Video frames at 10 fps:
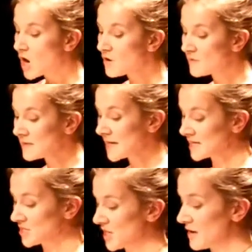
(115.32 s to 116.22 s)
Over the
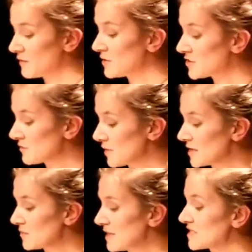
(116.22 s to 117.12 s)
next year, Future
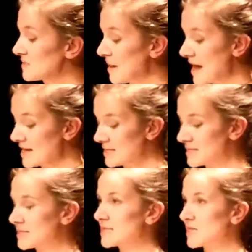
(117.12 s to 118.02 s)
Threads will expand
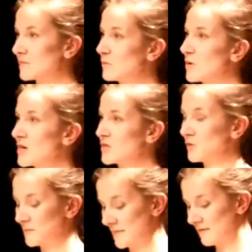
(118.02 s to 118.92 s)
its successful
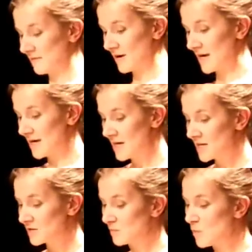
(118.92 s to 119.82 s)
workshop delivery
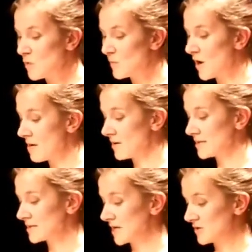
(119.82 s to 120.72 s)
to more primary
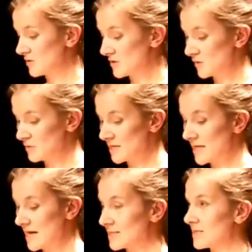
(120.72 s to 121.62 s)
and secondary schools
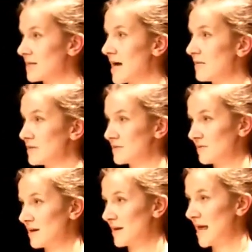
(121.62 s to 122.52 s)
in Exeter and the
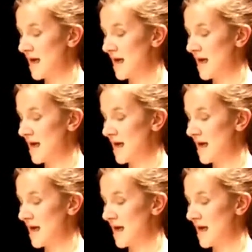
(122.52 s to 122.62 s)
surrounding